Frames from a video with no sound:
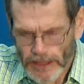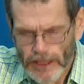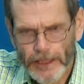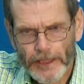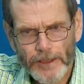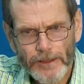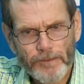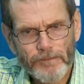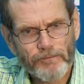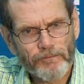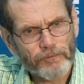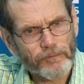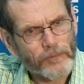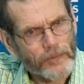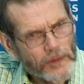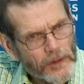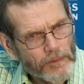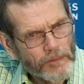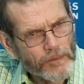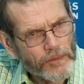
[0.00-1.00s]

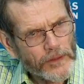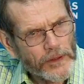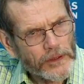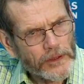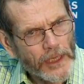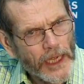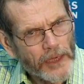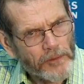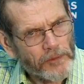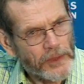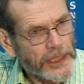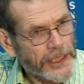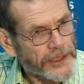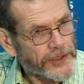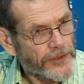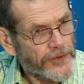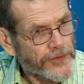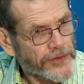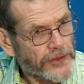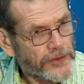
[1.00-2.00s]
I
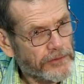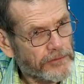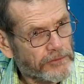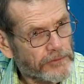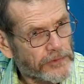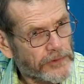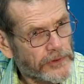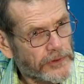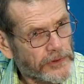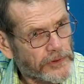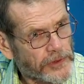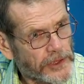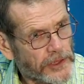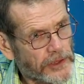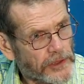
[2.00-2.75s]
relied on the